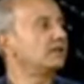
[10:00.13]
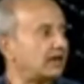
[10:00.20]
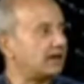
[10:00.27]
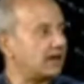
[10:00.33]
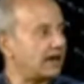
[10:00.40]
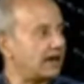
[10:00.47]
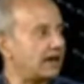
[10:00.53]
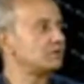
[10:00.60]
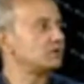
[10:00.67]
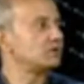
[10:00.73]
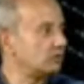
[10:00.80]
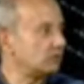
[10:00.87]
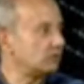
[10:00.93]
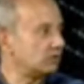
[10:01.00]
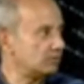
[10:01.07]
their
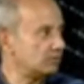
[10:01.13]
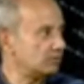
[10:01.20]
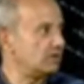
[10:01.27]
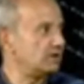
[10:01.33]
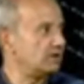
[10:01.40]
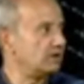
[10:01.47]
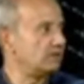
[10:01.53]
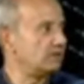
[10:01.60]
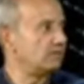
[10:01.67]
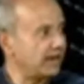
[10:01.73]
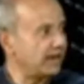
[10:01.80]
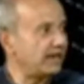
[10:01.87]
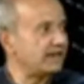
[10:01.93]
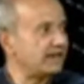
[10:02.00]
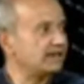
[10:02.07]
absolute
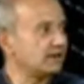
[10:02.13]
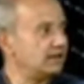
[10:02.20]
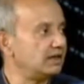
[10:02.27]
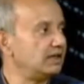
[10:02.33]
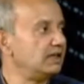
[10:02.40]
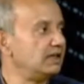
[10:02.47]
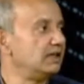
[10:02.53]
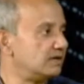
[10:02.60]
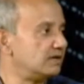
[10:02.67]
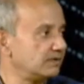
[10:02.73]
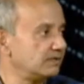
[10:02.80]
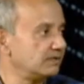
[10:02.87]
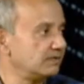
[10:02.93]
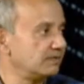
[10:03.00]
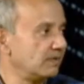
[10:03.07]
basic needs?
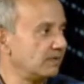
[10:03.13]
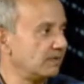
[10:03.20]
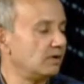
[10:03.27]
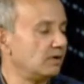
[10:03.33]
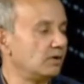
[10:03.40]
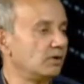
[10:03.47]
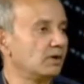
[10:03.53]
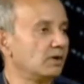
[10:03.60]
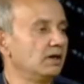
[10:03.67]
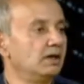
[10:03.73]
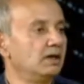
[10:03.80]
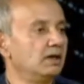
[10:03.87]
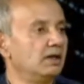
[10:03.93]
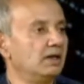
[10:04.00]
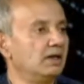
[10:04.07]
Okay?
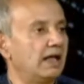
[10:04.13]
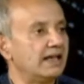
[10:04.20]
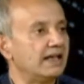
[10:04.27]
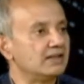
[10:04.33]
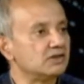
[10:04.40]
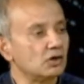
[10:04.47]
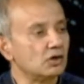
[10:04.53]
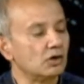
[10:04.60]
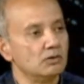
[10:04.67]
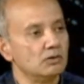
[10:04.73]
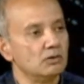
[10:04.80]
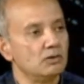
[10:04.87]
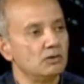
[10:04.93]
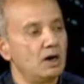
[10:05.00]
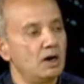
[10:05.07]
And so
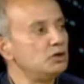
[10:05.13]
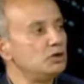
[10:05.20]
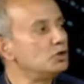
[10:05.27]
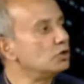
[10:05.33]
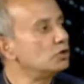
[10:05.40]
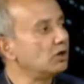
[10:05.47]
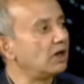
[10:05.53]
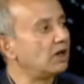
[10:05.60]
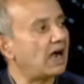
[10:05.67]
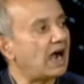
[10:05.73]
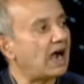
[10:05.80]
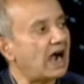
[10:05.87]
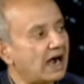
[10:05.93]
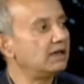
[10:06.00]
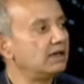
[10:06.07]
you could have a
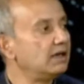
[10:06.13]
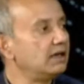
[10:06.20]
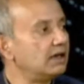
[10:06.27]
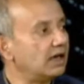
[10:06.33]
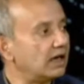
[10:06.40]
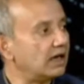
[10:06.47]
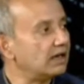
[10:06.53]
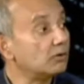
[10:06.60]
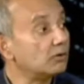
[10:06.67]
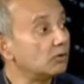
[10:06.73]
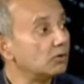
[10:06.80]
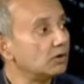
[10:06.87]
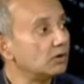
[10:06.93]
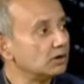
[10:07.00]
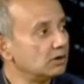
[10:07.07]
highly
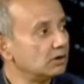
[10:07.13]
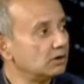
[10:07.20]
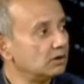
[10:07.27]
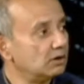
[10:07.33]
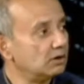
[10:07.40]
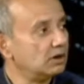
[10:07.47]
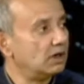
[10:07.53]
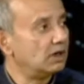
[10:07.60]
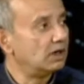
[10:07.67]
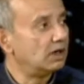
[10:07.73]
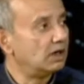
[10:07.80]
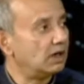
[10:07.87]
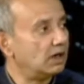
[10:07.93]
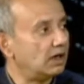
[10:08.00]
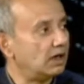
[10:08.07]
unequal,
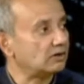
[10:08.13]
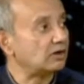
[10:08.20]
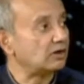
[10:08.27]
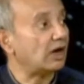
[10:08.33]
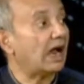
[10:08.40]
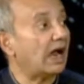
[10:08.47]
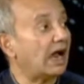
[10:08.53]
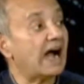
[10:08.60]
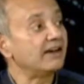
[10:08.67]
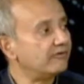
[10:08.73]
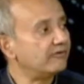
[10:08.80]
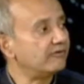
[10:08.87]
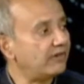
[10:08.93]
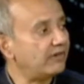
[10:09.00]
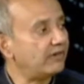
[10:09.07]

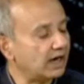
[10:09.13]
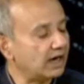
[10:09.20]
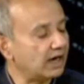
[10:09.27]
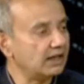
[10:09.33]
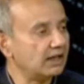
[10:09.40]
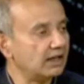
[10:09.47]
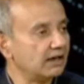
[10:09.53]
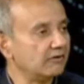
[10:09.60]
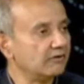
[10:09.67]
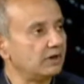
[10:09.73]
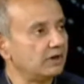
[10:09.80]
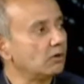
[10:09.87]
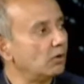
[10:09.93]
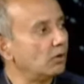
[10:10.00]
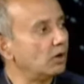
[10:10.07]
very high level of
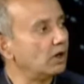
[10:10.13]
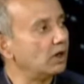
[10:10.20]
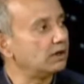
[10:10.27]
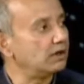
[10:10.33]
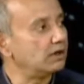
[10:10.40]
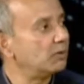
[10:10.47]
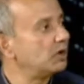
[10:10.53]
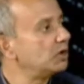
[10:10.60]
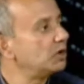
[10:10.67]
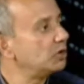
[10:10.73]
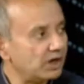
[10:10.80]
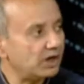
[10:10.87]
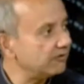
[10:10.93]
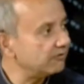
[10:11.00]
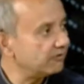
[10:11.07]
inequality, but you
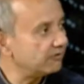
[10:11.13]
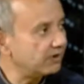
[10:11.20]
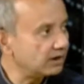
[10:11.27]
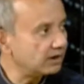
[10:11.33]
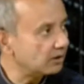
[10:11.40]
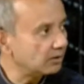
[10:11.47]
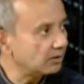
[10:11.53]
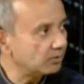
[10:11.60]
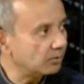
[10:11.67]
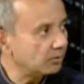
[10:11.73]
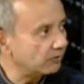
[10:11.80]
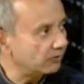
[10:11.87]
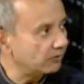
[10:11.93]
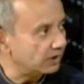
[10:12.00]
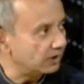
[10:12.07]
may have very little
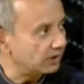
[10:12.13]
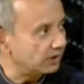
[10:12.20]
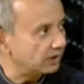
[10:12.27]
poverty.